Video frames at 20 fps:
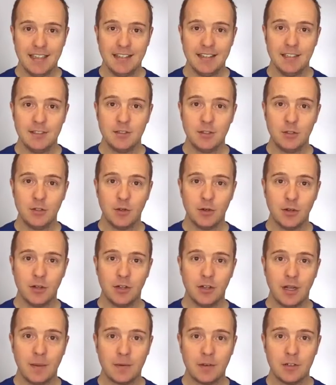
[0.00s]
In this
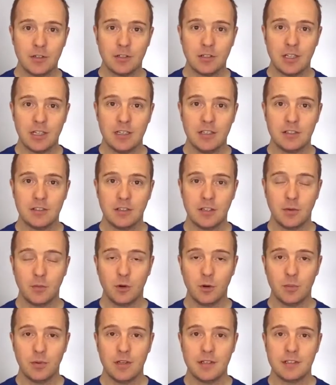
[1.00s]
tutorial, I'm going to show you how to install
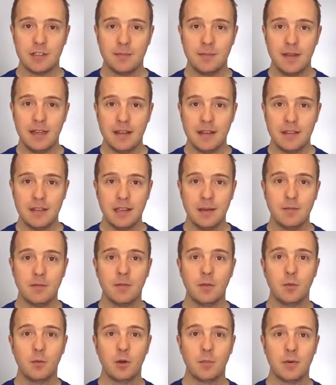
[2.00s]
the WordPress admin
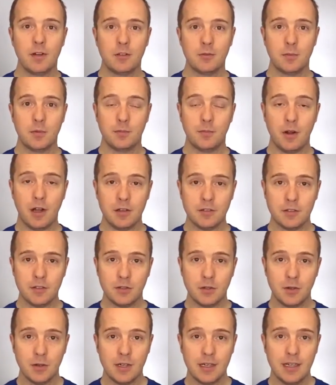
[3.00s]
theme from the WordPress
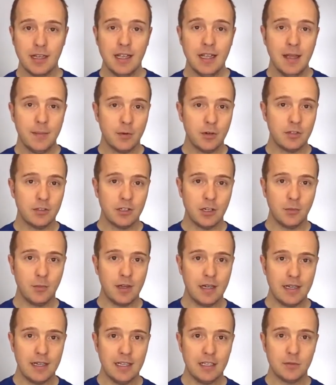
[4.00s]
repository. I'm going to show you
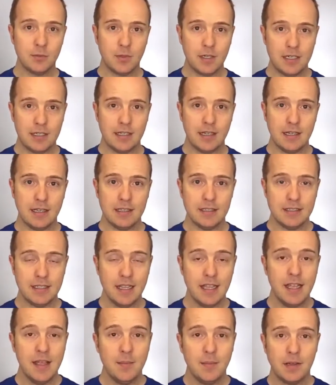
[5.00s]
what it is, what it
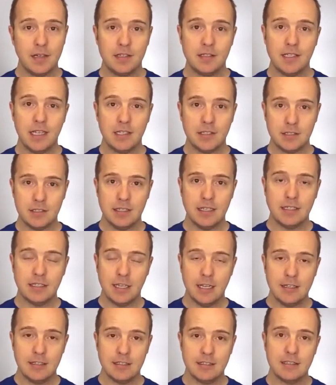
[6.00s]
does, but essentially it
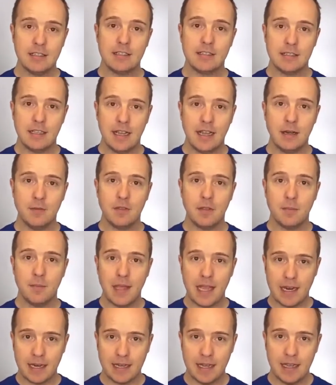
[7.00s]
changes the design of the
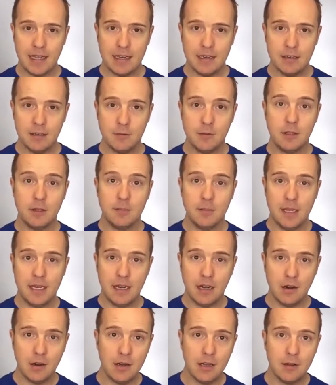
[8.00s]
back end of the
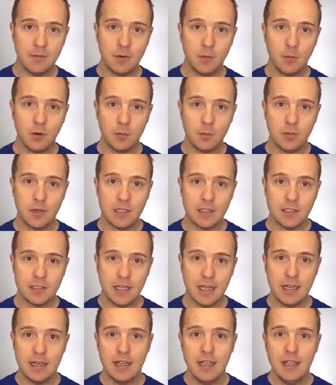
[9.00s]
admin area of your WordPress
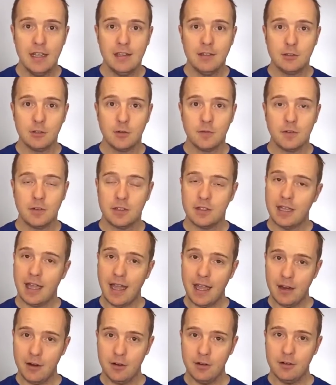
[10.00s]
site. So if you're
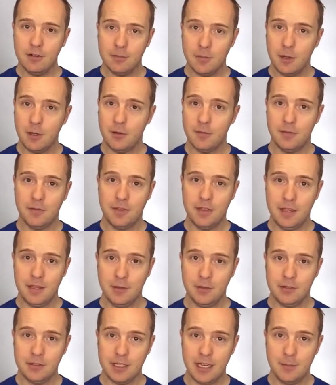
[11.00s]
tired of
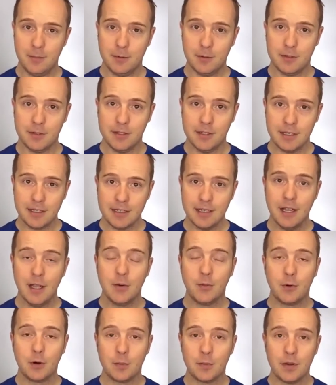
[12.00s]
the same old look,
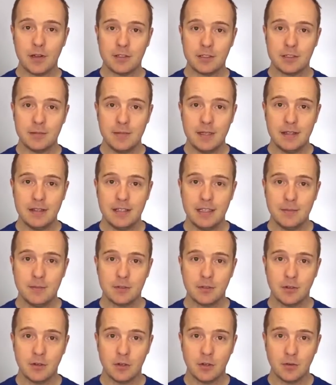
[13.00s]
WordPress admin
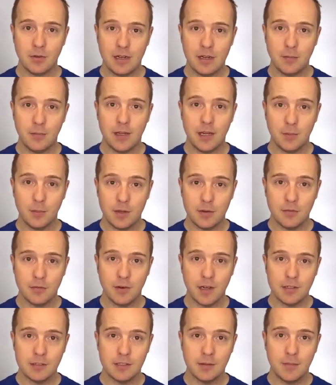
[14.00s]
themes are a great way to
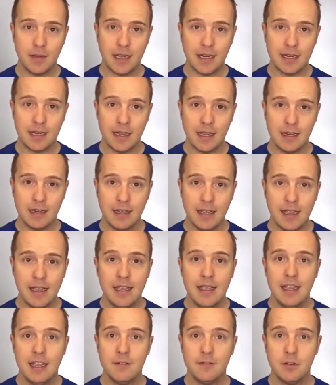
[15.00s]
refresh the back end.
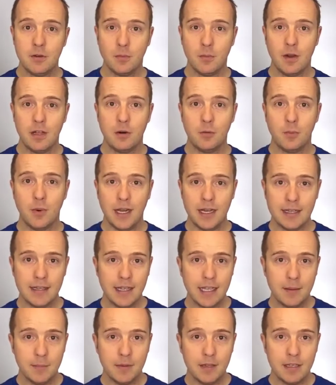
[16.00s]
If you want to white
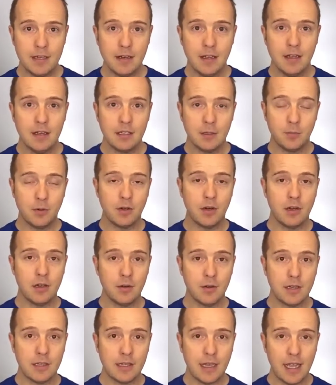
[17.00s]
label it to put on
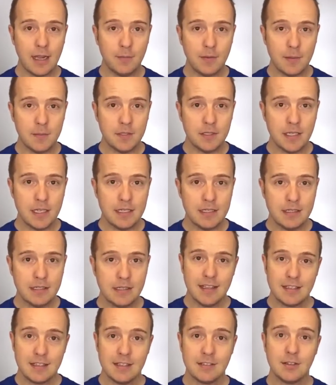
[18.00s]
your client
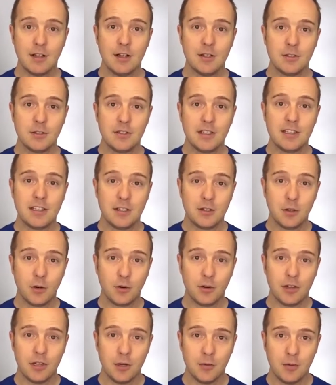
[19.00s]
websites, this is also the
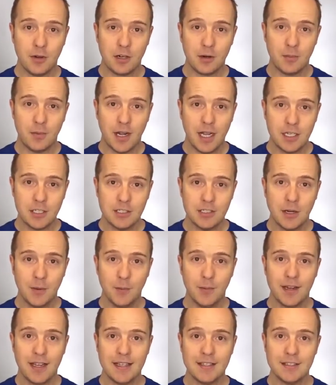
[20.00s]
tutorial you'll want to watch,
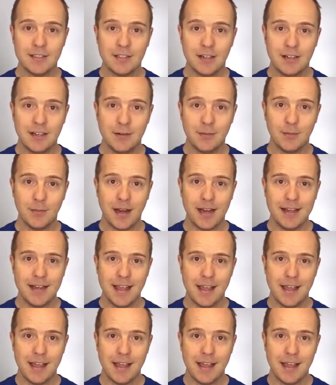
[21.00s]
and we're getting started right